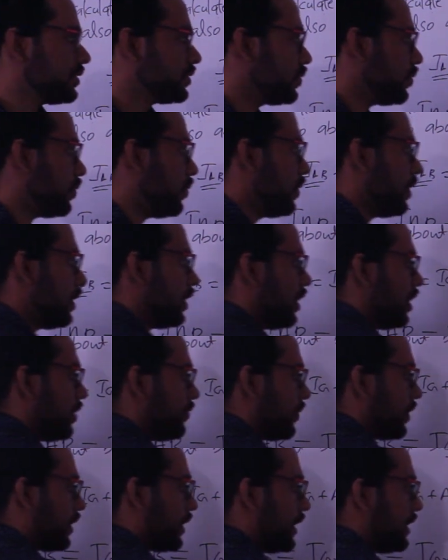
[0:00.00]
So
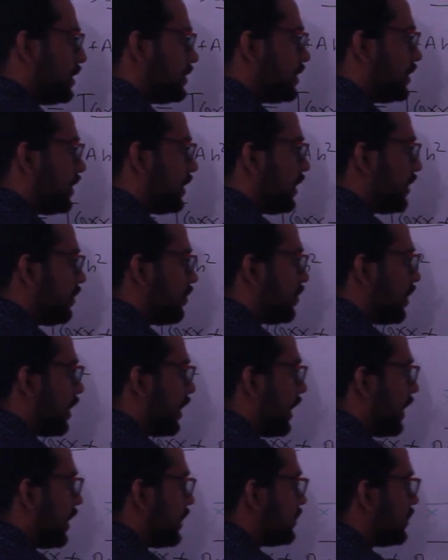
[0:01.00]
if you are considering
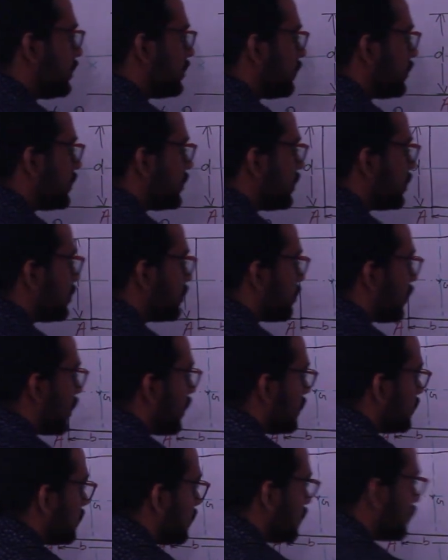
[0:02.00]
an axis which is
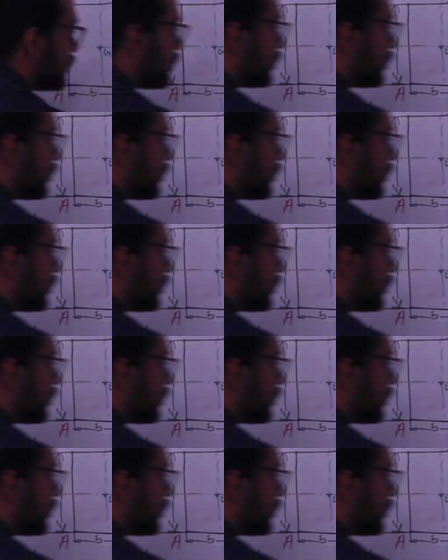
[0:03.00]
passing